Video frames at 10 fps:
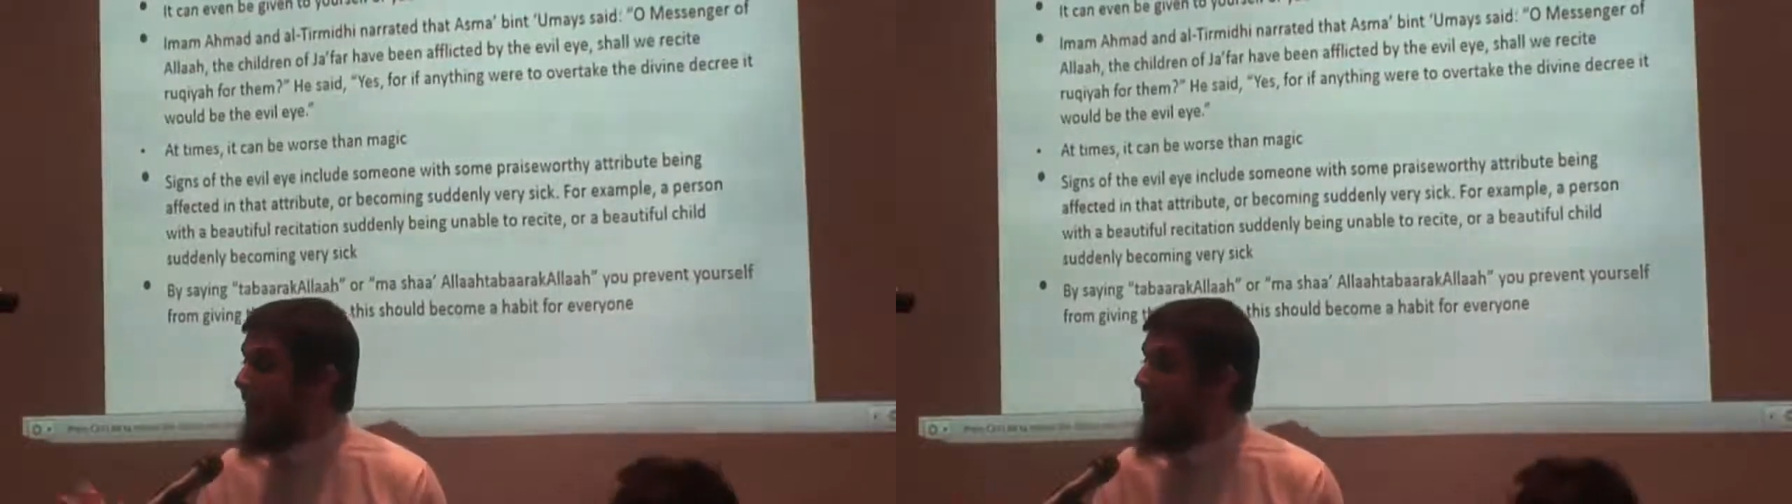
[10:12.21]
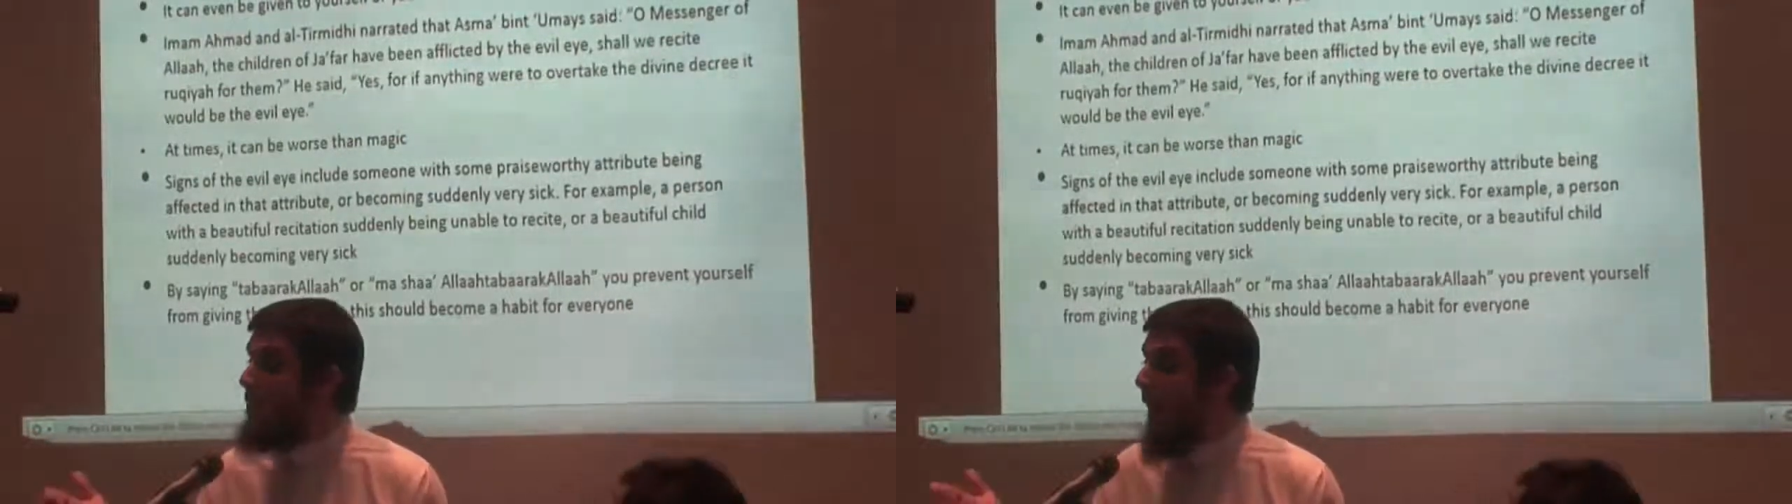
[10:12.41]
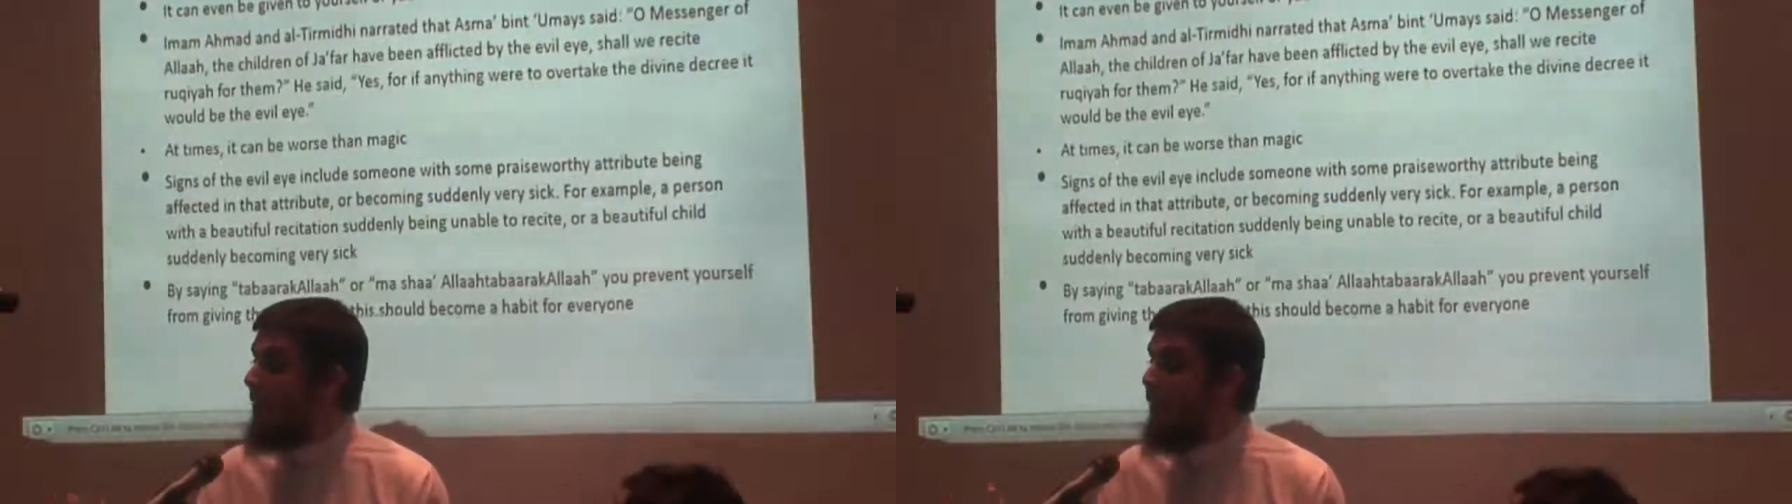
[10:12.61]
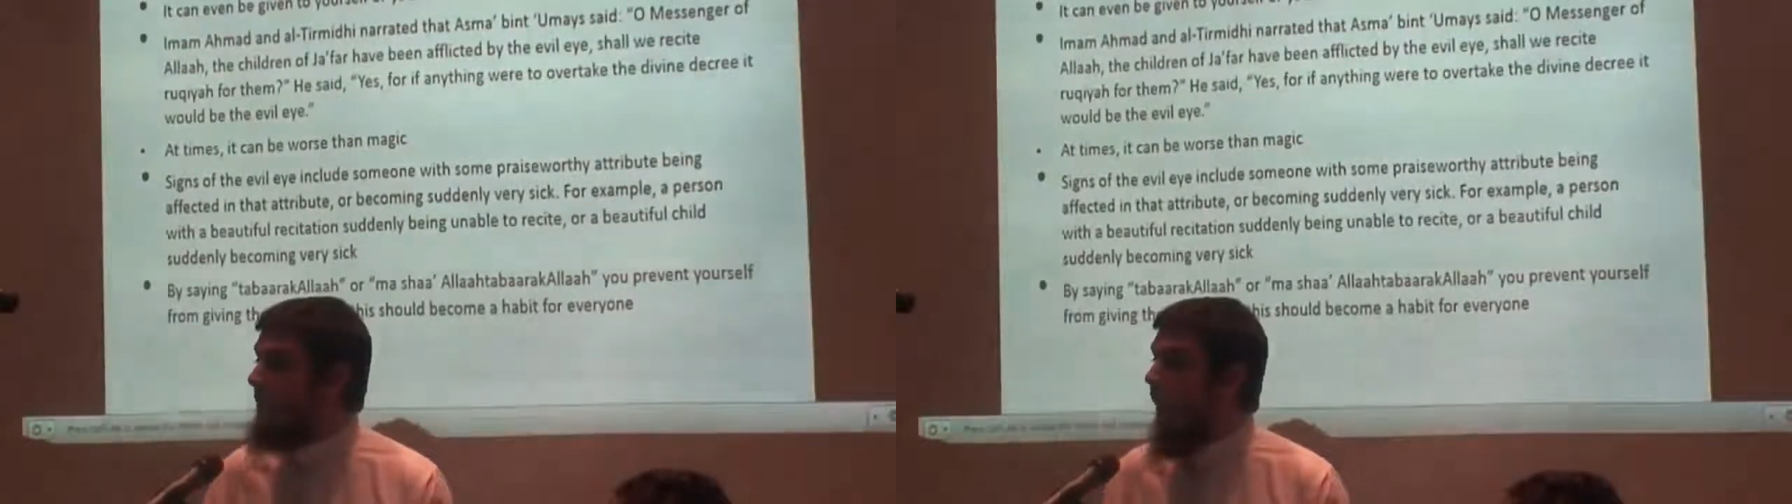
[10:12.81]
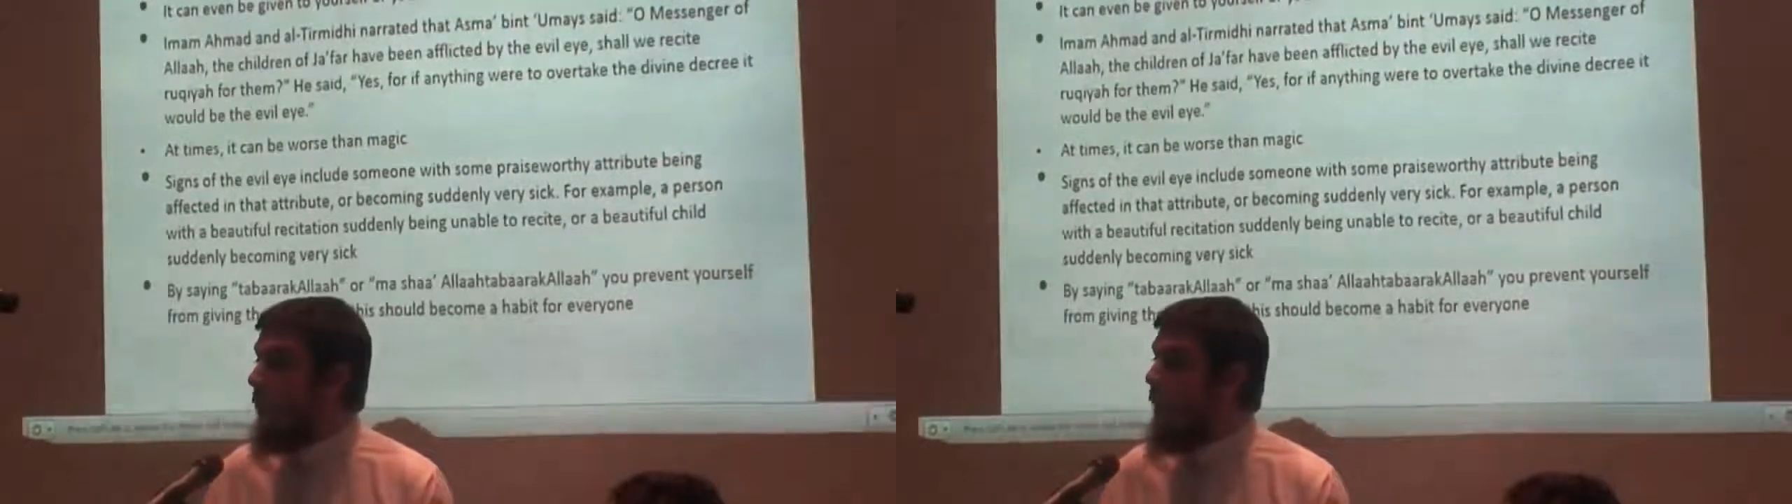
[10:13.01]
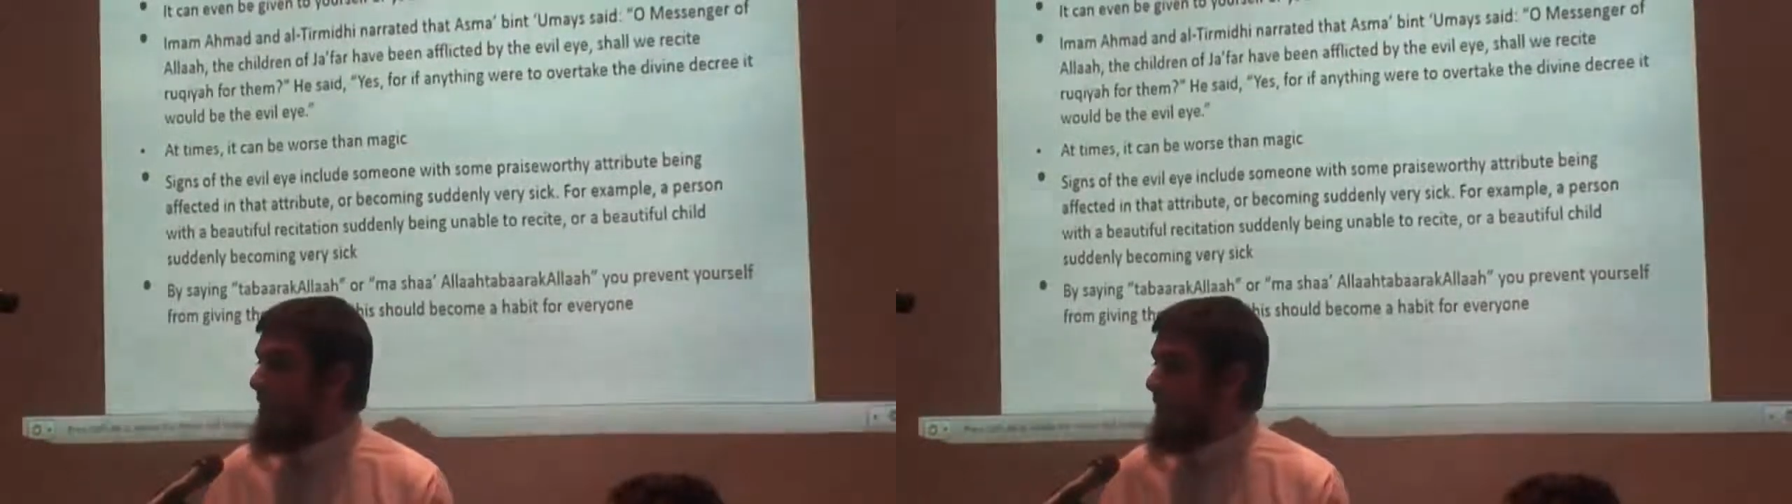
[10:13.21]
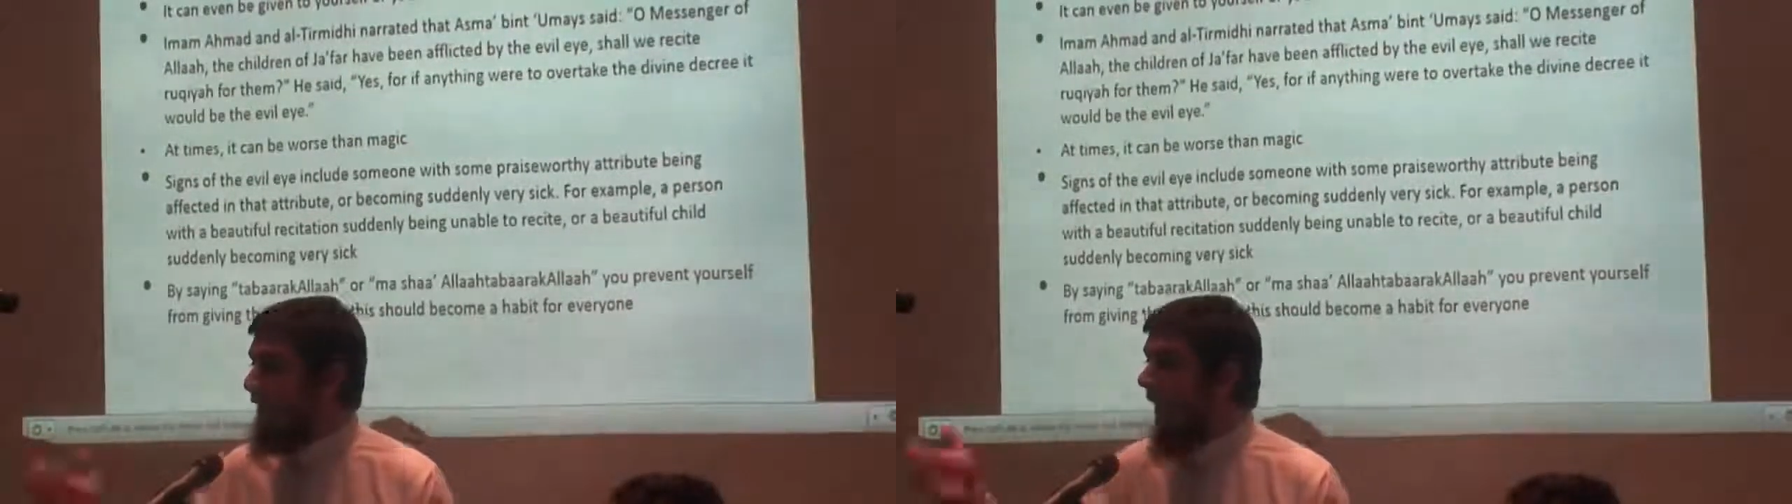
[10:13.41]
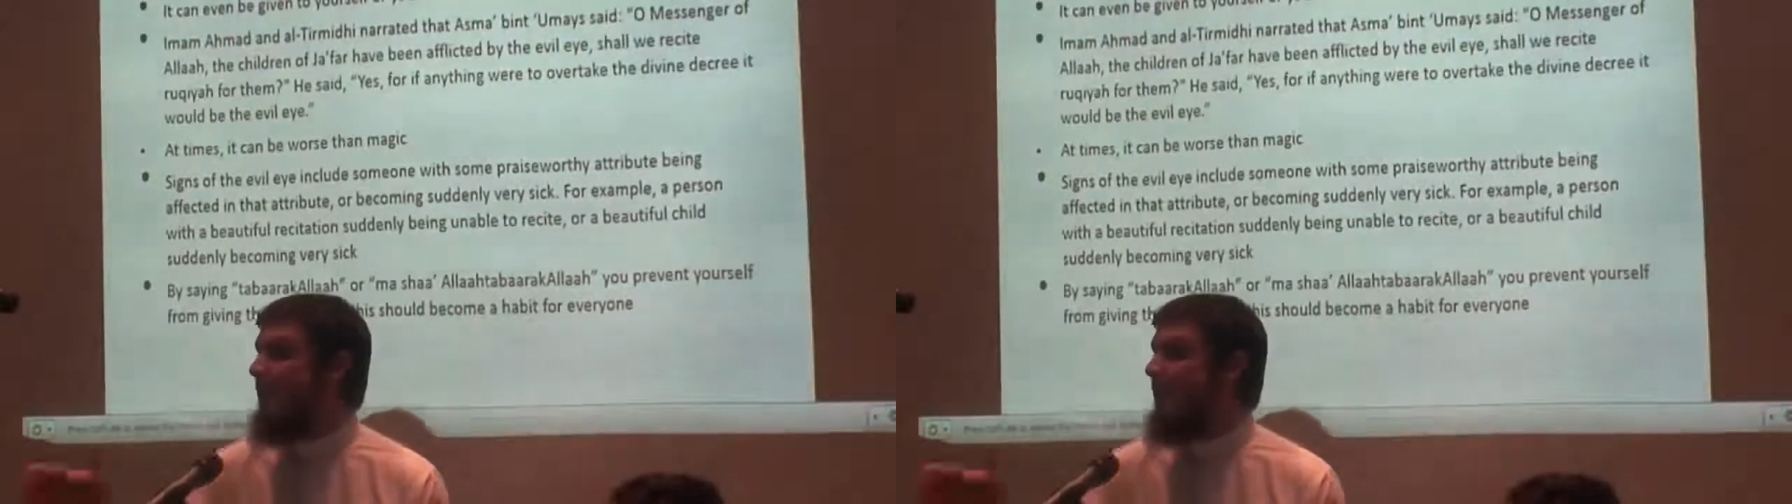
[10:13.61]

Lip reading: came back from that wedding,